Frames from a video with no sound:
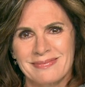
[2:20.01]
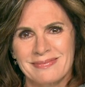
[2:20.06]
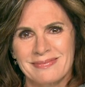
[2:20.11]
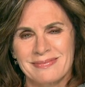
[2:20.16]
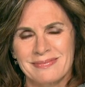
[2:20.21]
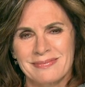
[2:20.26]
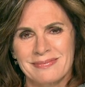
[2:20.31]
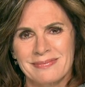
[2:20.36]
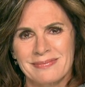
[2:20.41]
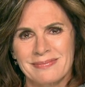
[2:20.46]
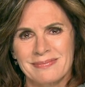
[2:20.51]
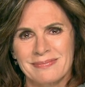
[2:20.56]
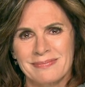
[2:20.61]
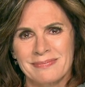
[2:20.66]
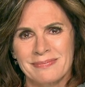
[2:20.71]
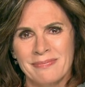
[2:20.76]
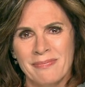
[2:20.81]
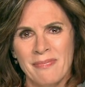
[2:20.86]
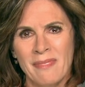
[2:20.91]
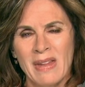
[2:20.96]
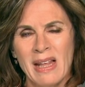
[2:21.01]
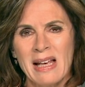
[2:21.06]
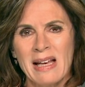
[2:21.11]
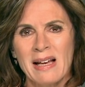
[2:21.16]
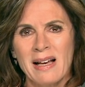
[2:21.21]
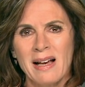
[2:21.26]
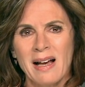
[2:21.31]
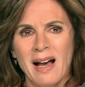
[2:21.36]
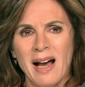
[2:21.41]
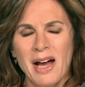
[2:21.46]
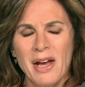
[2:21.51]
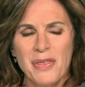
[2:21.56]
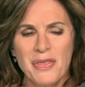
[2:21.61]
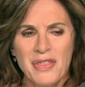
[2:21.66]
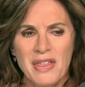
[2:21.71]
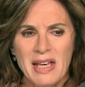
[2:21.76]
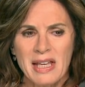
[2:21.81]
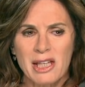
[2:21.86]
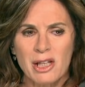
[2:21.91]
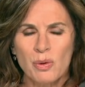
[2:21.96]
we learn? I
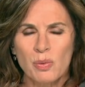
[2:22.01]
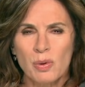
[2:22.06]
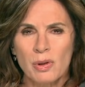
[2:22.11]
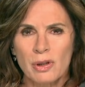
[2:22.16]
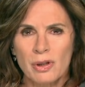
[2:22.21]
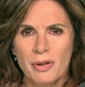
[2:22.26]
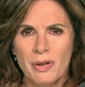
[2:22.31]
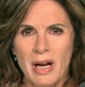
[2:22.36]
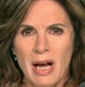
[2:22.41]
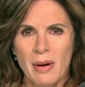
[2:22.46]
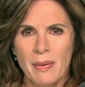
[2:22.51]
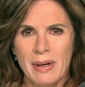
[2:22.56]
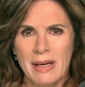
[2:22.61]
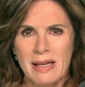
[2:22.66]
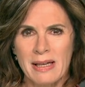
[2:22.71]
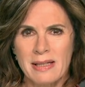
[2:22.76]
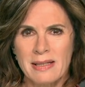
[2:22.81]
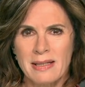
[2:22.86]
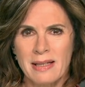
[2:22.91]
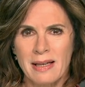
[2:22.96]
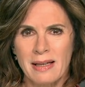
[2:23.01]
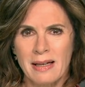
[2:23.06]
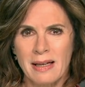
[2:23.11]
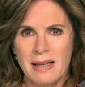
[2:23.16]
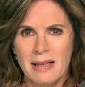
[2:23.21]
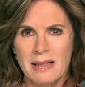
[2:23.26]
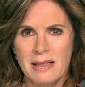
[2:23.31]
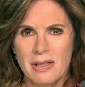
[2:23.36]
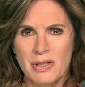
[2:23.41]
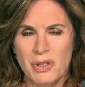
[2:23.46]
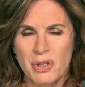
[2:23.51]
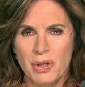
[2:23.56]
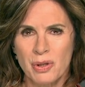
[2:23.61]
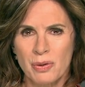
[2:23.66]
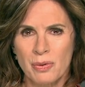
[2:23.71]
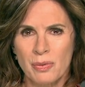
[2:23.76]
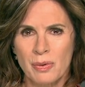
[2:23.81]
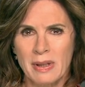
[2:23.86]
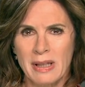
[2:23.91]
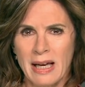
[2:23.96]
think you will learn how easy it is
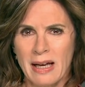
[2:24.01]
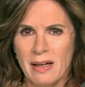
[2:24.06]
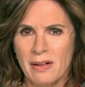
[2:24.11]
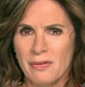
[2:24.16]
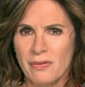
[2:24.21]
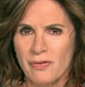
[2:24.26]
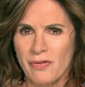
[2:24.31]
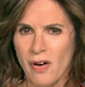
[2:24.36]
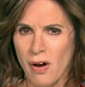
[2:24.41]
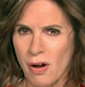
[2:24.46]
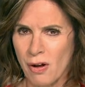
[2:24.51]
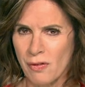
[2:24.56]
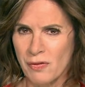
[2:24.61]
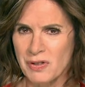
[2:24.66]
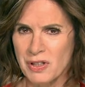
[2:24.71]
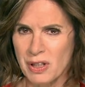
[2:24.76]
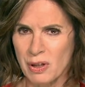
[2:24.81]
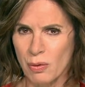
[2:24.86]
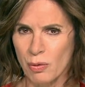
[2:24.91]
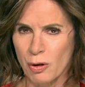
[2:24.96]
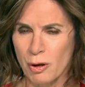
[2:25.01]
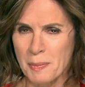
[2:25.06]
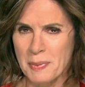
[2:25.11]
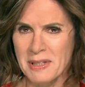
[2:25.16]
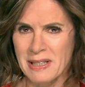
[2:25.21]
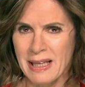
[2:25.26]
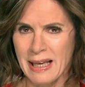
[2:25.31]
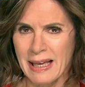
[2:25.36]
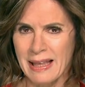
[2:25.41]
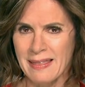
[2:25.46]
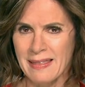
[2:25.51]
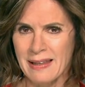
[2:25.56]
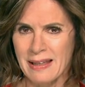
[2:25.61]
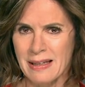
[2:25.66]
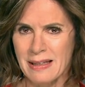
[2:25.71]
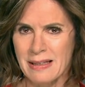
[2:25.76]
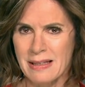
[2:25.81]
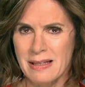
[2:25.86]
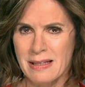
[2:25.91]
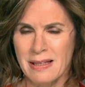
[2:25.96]
to get involved in groups like
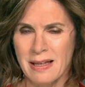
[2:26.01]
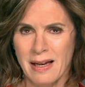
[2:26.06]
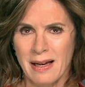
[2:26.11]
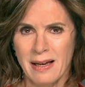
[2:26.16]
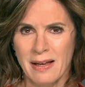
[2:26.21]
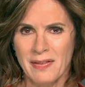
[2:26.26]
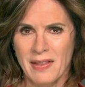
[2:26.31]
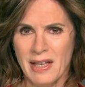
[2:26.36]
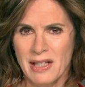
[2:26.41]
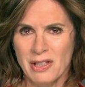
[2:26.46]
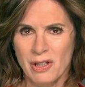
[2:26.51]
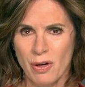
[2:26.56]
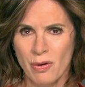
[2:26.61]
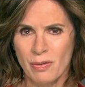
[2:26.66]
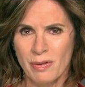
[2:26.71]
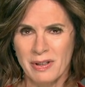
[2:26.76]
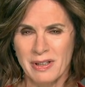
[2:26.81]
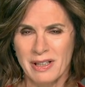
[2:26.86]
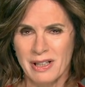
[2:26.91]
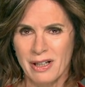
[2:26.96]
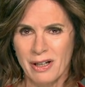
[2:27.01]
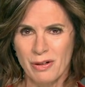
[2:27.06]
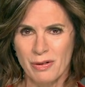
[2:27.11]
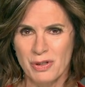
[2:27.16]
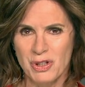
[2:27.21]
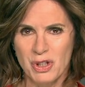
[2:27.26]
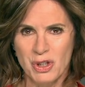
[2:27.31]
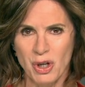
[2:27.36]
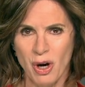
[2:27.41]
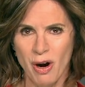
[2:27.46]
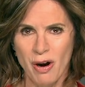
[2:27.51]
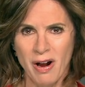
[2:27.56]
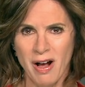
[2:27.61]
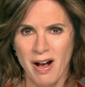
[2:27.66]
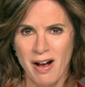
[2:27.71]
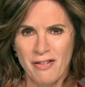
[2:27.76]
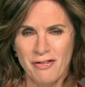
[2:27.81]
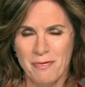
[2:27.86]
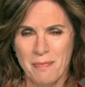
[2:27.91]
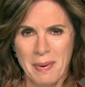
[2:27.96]
these. They don't, you know, start
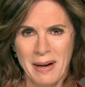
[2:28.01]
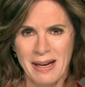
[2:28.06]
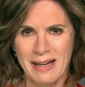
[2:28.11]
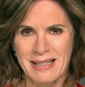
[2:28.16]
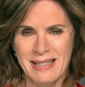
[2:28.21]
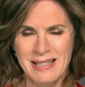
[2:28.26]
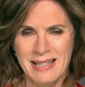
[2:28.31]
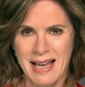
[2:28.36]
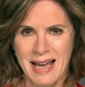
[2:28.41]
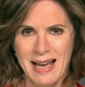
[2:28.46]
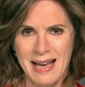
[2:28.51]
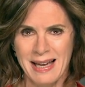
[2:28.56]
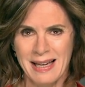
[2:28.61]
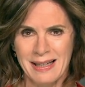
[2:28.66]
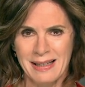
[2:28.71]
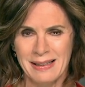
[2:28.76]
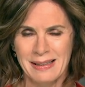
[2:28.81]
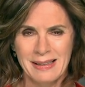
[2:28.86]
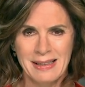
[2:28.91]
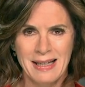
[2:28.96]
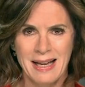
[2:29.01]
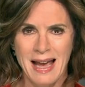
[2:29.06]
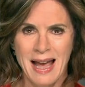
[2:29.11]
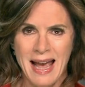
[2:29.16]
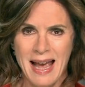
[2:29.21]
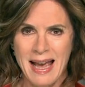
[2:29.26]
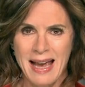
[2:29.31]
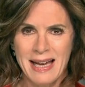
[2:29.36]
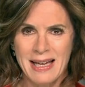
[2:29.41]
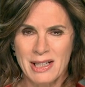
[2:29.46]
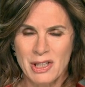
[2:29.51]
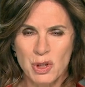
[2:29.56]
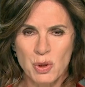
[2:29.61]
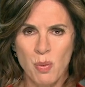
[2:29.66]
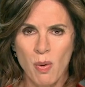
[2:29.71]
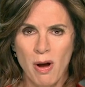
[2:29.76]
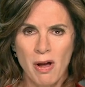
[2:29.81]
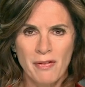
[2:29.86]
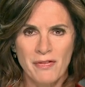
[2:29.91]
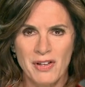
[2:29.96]
off by saying, hey, in
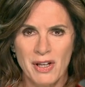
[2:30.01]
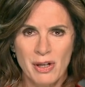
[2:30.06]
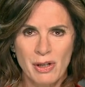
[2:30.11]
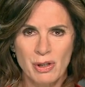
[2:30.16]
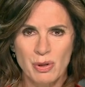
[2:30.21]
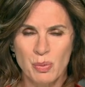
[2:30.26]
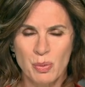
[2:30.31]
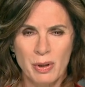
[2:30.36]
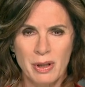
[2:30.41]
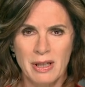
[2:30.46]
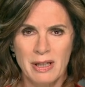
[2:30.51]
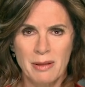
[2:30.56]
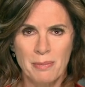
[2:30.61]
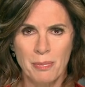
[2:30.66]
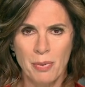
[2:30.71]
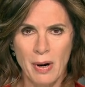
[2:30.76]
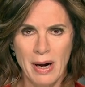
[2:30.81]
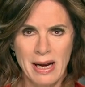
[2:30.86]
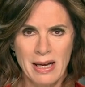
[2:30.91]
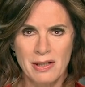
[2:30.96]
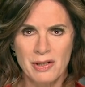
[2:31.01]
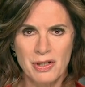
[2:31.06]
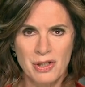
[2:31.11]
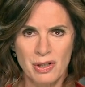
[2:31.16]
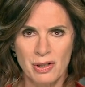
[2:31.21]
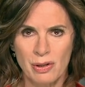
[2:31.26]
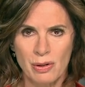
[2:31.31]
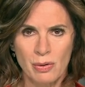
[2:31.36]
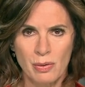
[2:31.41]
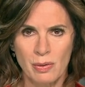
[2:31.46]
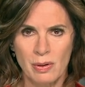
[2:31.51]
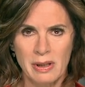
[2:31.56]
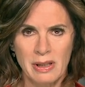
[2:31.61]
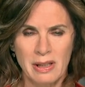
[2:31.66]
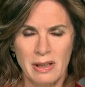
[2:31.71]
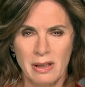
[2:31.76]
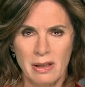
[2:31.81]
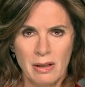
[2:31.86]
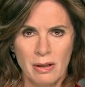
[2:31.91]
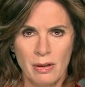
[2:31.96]
12 years, we're going to brand you,
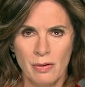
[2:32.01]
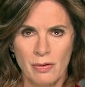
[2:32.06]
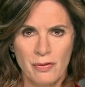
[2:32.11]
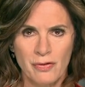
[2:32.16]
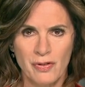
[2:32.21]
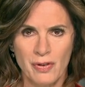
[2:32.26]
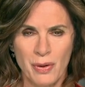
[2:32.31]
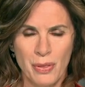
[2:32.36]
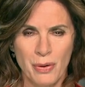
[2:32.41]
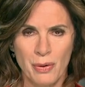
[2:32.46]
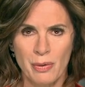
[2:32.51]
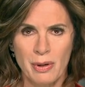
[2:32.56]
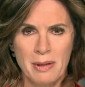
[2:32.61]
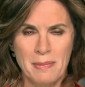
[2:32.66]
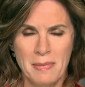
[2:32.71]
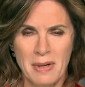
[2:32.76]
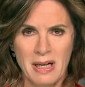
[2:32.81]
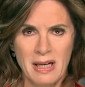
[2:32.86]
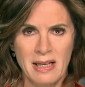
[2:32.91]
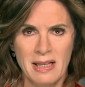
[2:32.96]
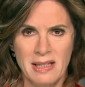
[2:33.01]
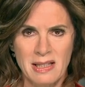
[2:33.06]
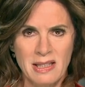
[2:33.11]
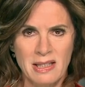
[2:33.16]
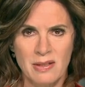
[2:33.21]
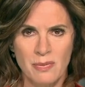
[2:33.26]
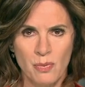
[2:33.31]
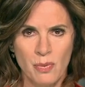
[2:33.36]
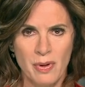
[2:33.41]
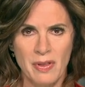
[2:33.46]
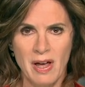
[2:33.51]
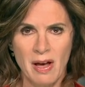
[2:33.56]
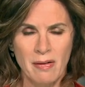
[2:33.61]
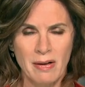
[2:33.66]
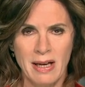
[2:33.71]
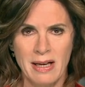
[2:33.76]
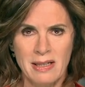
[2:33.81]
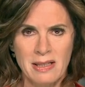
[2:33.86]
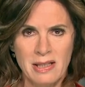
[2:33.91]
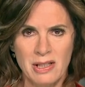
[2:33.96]
you know, for 30 minutes
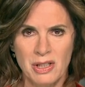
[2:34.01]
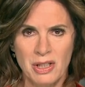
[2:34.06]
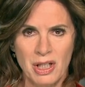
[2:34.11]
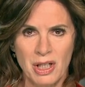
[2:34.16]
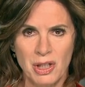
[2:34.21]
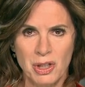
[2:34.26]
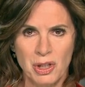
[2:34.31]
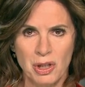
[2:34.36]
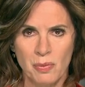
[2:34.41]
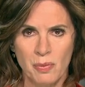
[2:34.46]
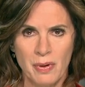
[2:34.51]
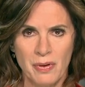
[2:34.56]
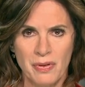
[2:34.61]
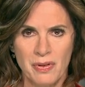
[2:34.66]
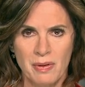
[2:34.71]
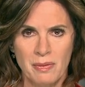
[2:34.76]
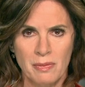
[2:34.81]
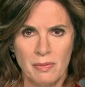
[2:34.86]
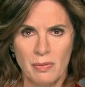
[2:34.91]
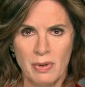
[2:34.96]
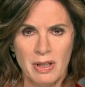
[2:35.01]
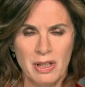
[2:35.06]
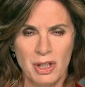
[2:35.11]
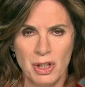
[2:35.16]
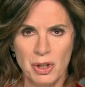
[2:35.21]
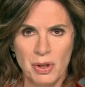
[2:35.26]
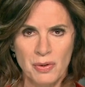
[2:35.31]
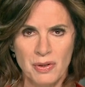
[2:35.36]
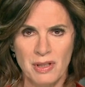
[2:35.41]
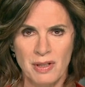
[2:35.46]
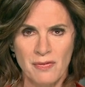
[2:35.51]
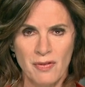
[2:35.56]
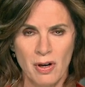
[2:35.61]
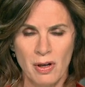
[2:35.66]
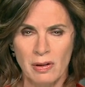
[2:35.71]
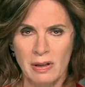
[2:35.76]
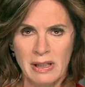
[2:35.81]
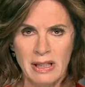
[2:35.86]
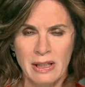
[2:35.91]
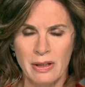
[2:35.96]
without anesthesia with the initials of
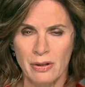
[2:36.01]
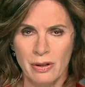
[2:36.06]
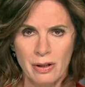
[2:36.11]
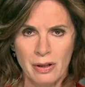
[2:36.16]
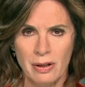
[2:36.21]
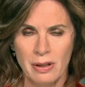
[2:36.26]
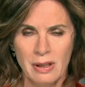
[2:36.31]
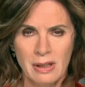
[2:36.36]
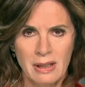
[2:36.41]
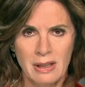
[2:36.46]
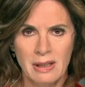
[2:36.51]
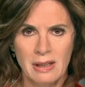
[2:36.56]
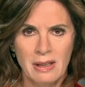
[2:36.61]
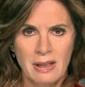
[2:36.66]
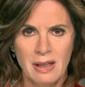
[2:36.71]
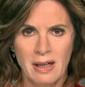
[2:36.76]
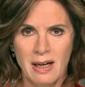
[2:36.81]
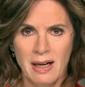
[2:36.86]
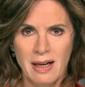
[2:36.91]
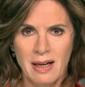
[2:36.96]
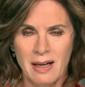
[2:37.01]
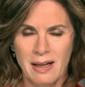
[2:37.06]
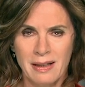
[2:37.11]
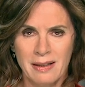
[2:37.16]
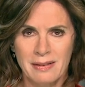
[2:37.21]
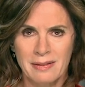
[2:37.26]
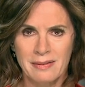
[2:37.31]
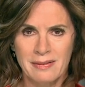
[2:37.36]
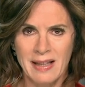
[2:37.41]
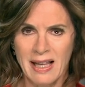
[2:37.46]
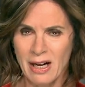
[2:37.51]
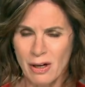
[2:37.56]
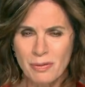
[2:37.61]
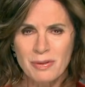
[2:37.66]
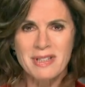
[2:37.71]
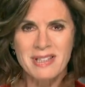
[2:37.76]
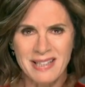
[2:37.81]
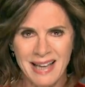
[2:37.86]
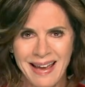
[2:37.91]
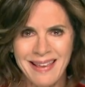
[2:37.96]
our leader. They
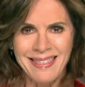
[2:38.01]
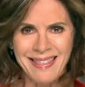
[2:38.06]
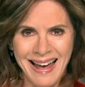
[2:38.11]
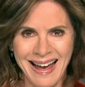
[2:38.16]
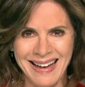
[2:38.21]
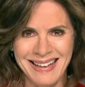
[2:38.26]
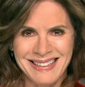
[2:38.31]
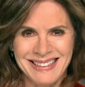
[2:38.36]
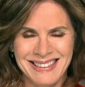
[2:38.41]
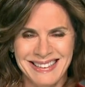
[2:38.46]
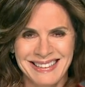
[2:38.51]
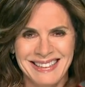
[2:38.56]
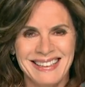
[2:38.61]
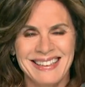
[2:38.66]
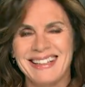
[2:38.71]
don't say that.